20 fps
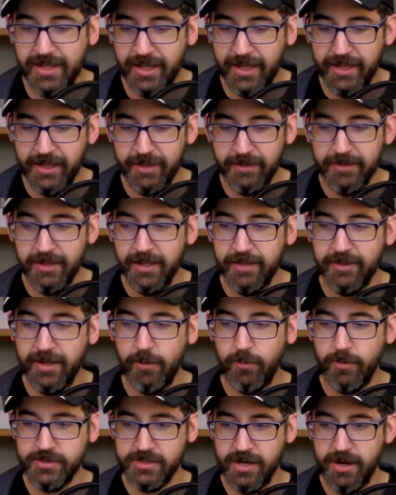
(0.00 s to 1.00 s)
And that
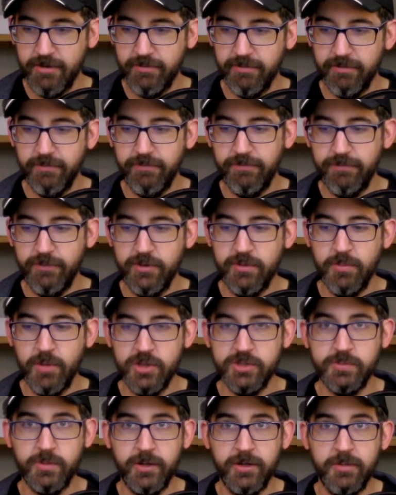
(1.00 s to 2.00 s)
worked out for the
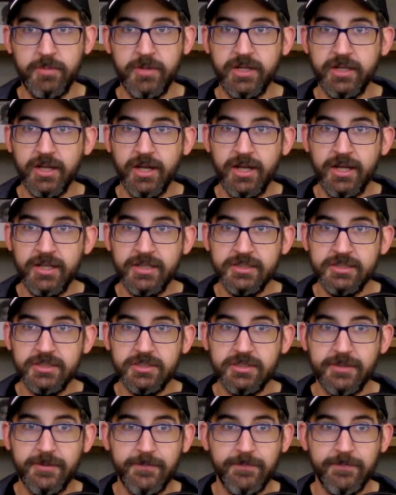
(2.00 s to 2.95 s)
most part here, because